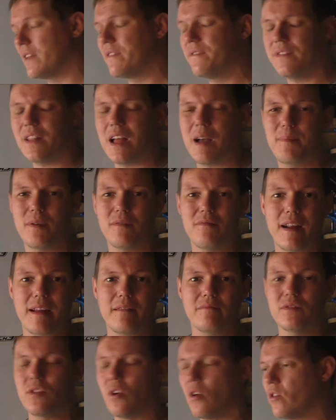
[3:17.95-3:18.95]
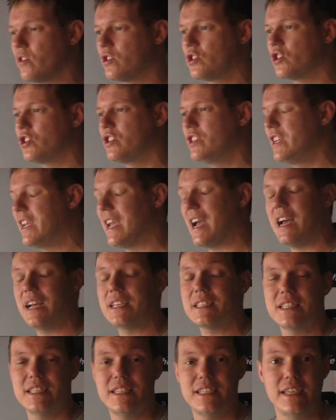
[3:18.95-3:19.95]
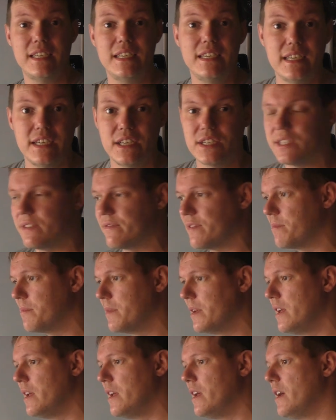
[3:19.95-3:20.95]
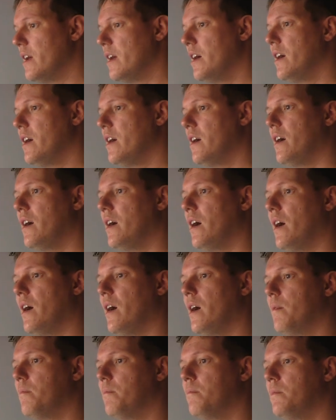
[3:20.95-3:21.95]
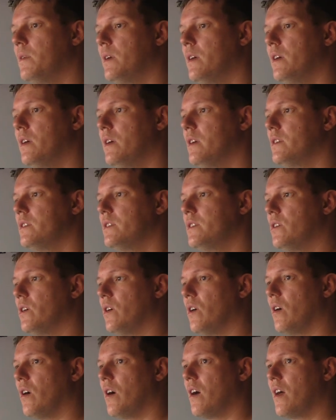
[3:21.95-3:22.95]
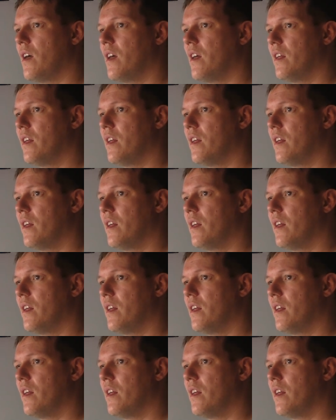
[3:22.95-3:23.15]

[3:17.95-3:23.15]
they flap around, or they're just, you can't see because of them. Um, you know,